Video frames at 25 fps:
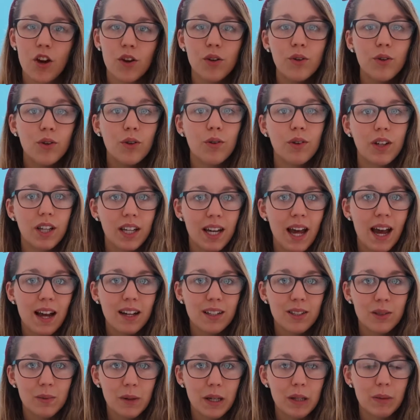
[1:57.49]
who you
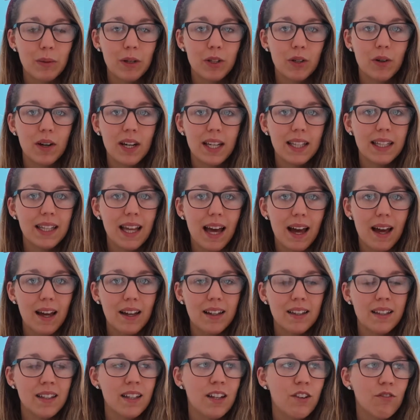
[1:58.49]
connect with when you're in
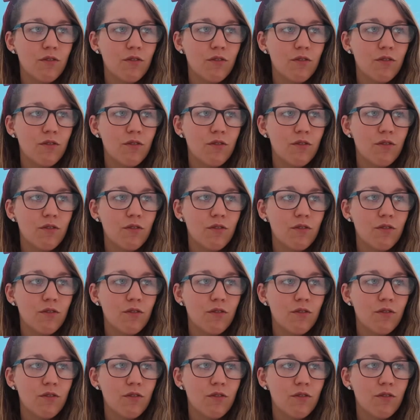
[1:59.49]
there